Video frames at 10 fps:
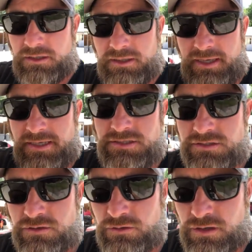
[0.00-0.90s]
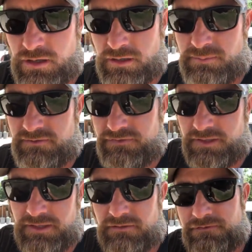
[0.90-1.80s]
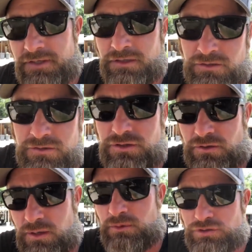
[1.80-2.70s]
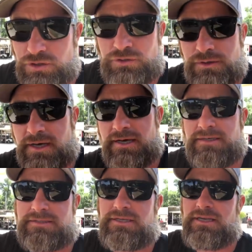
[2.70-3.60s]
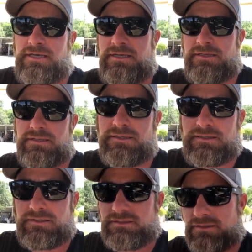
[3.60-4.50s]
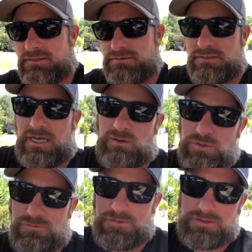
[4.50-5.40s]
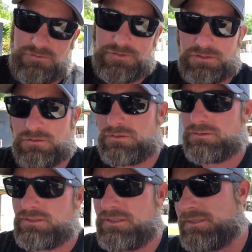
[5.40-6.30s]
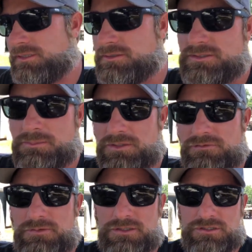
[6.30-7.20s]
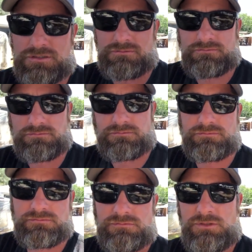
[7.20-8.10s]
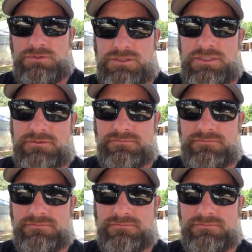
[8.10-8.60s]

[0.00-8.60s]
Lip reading: Angie's gonna be feeding the field, so I'm gonna show you guys today how we feed the field and some of the fish we see.